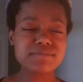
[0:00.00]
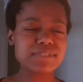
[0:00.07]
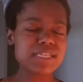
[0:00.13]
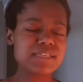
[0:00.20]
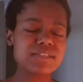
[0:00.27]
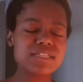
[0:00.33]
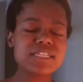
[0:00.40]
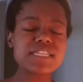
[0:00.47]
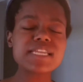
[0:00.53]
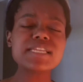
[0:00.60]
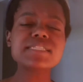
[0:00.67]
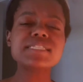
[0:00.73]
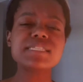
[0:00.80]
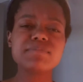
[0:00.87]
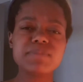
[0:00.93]
because like it
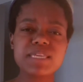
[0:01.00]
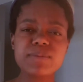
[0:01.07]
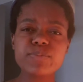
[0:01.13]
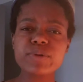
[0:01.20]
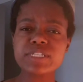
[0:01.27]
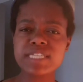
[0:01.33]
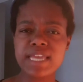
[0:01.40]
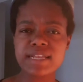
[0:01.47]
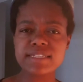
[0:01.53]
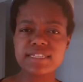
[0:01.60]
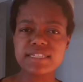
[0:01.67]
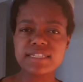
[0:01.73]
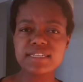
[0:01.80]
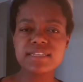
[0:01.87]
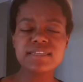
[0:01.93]
needs to be
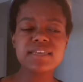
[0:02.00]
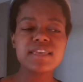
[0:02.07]
protected.